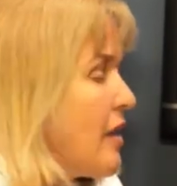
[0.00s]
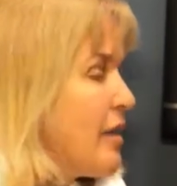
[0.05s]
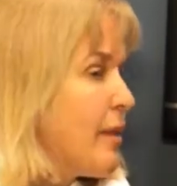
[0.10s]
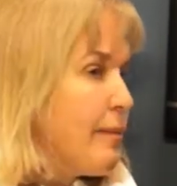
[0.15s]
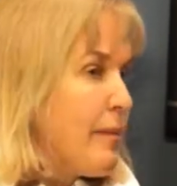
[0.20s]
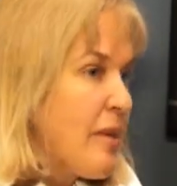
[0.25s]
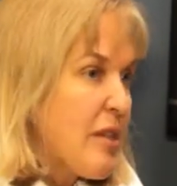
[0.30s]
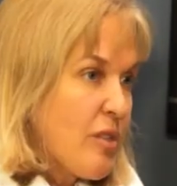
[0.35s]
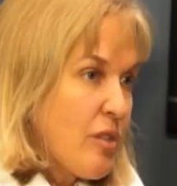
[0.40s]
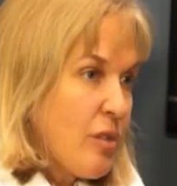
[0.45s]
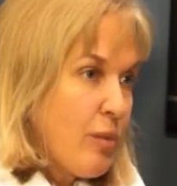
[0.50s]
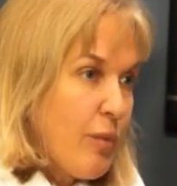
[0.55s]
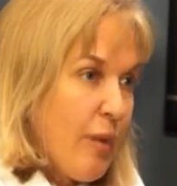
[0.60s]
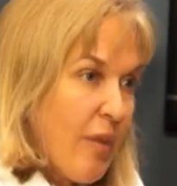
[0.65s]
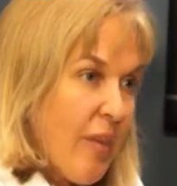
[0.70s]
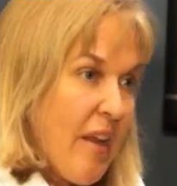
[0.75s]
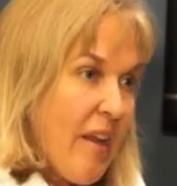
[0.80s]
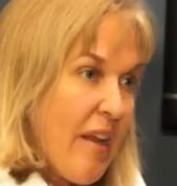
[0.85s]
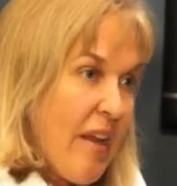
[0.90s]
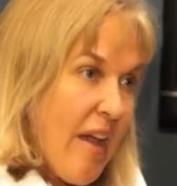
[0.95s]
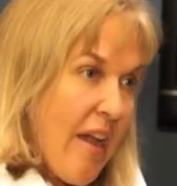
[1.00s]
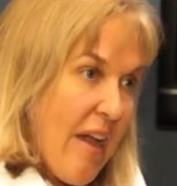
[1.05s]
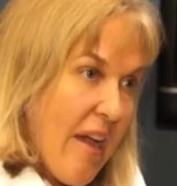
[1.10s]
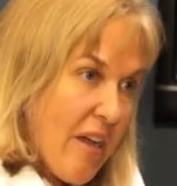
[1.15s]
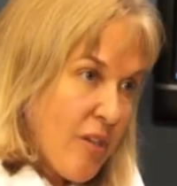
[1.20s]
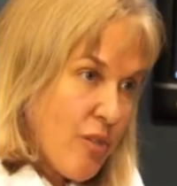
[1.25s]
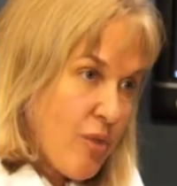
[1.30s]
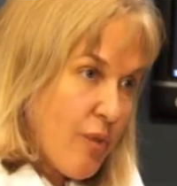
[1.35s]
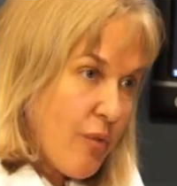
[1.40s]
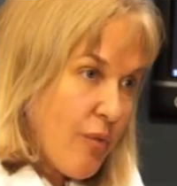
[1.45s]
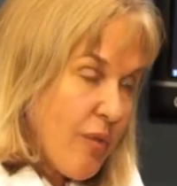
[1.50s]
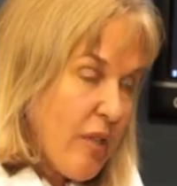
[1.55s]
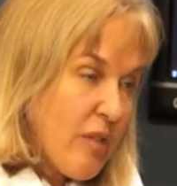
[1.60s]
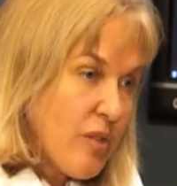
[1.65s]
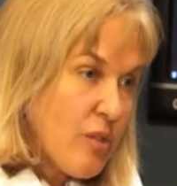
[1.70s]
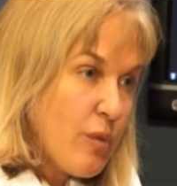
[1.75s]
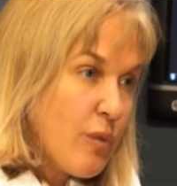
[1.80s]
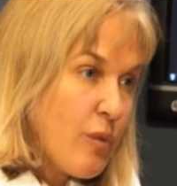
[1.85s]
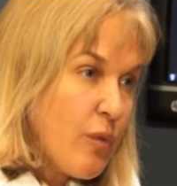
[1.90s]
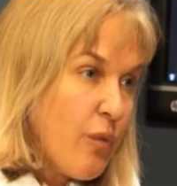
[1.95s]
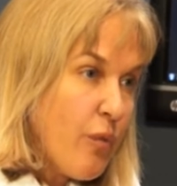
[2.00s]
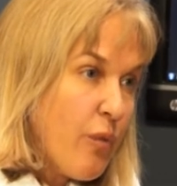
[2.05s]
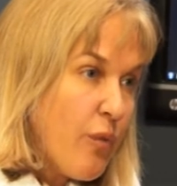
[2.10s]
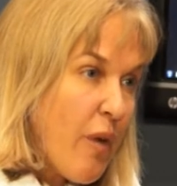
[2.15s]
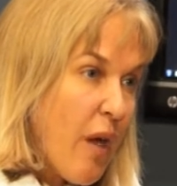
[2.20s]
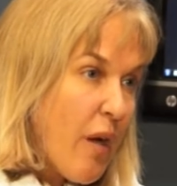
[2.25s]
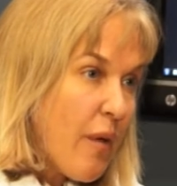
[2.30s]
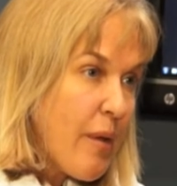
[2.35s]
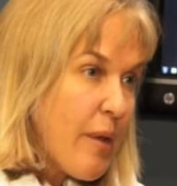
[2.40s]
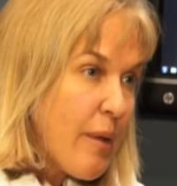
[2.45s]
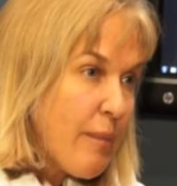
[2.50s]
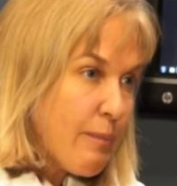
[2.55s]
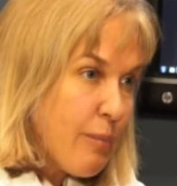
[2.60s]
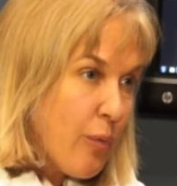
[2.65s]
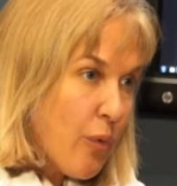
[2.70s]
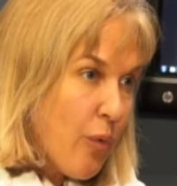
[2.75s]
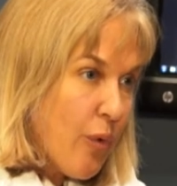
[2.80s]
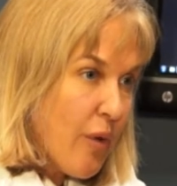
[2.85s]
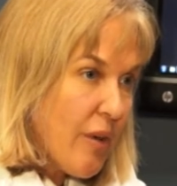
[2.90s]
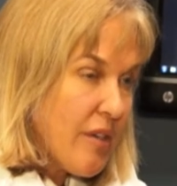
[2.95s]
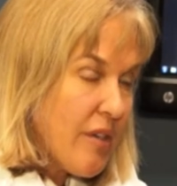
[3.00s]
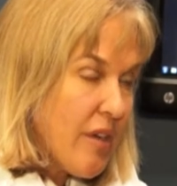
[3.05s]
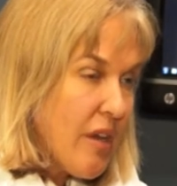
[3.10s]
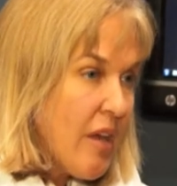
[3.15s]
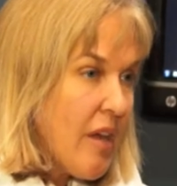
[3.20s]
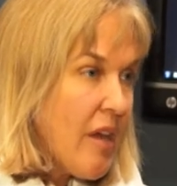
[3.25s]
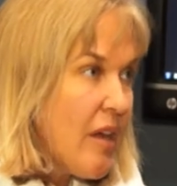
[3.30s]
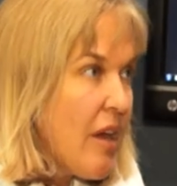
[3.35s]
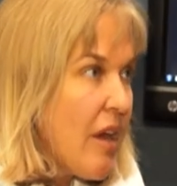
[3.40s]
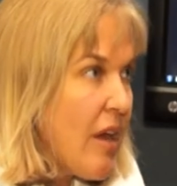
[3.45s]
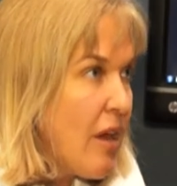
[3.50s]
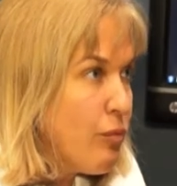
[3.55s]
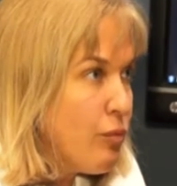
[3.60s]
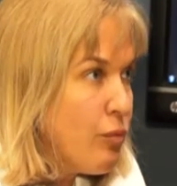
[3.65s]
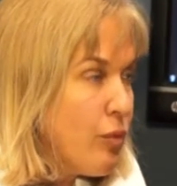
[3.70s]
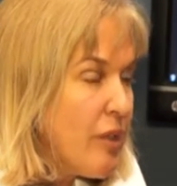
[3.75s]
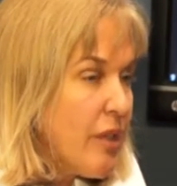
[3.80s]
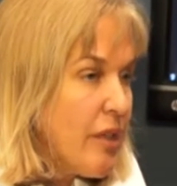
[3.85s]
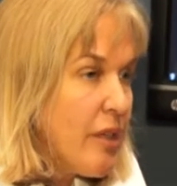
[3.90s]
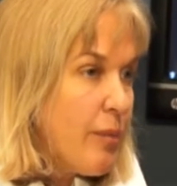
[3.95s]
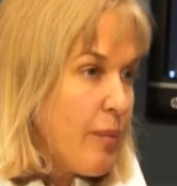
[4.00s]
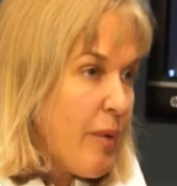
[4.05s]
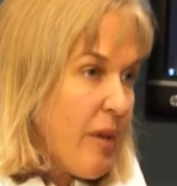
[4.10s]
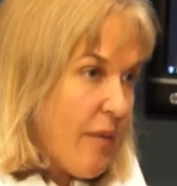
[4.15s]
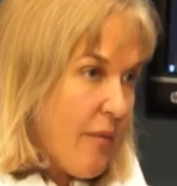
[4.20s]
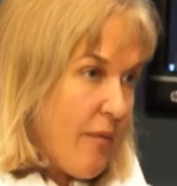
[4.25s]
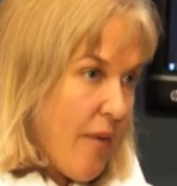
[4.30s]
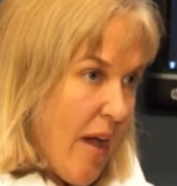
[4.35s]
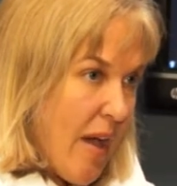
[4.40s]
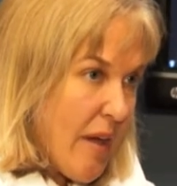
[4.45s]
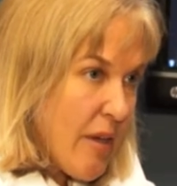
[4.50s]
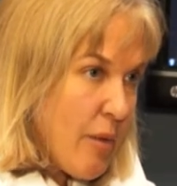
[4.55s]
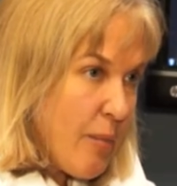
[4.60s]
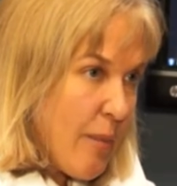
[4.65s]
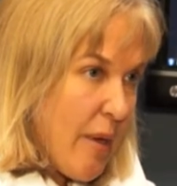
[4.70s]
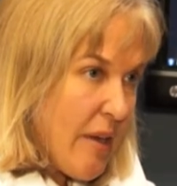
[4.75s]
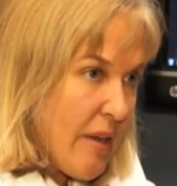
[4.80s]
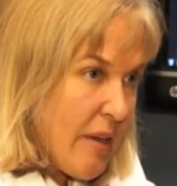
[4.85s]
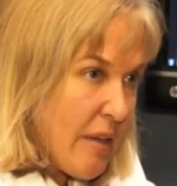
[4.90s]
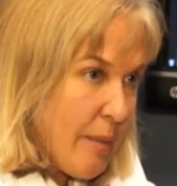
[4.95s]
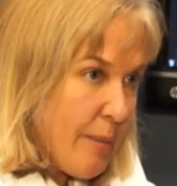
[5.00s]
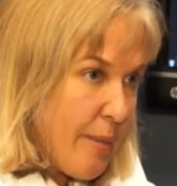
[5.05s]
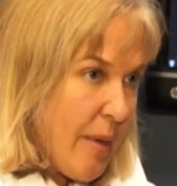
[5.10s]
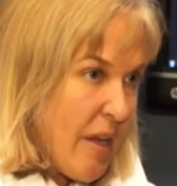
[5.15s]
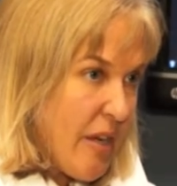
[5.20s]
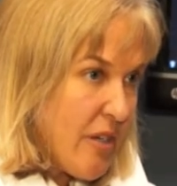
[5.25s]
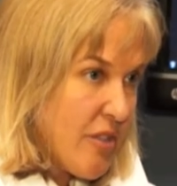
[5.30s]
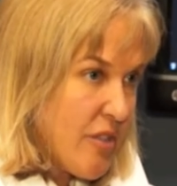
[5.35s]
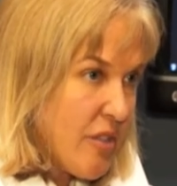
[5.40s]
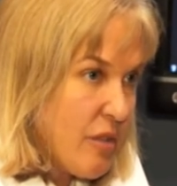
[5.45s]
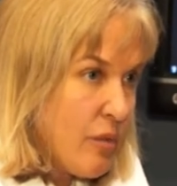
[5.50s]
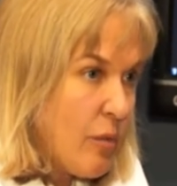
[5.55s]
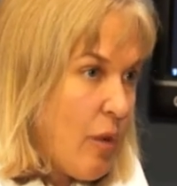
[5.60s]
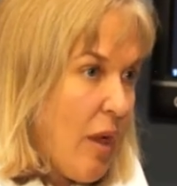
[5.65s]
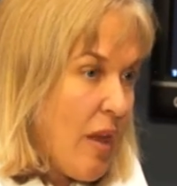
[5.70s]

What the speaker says: will then atrophy. So it's very important, really, when evaluating the patient.